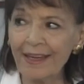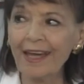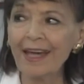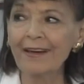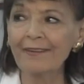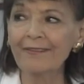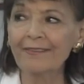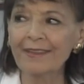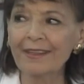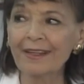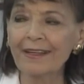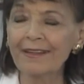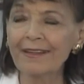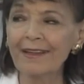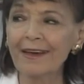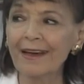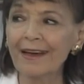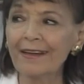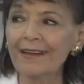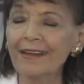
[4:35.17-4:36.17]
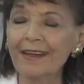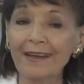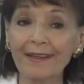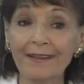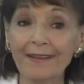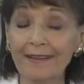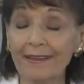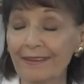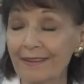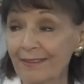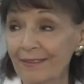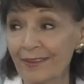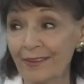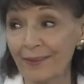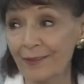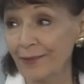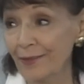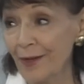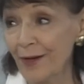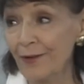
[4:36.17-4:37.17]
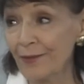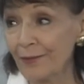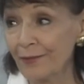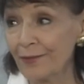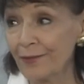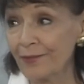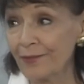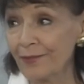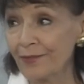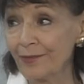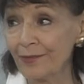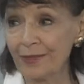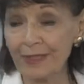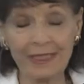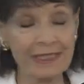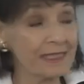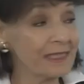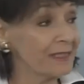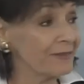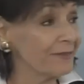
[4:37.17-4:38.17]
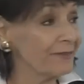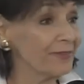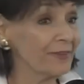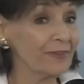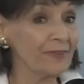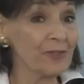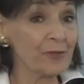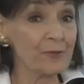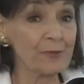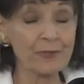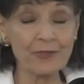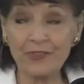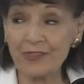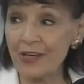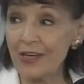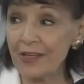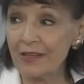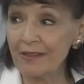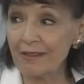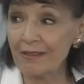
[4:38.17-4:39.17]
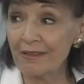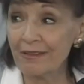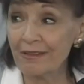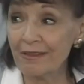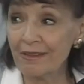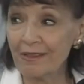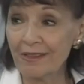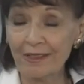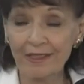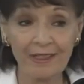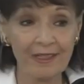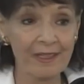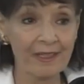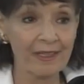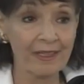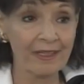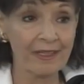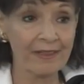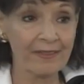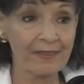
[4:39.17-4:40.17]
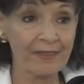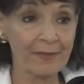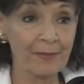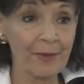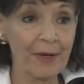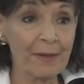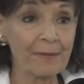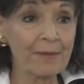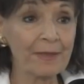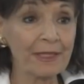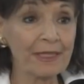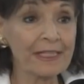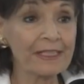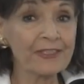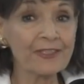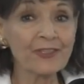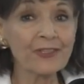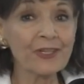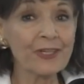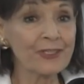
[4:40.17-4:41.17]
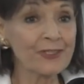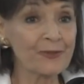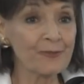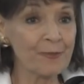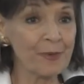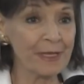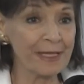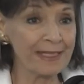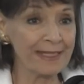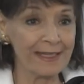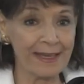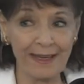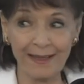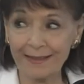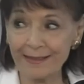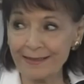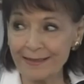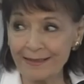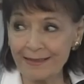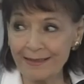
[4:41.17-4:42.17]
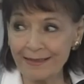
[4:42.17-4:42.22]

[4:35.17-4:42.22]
have done that. And what is it? 50% of the population doesn't pay taxes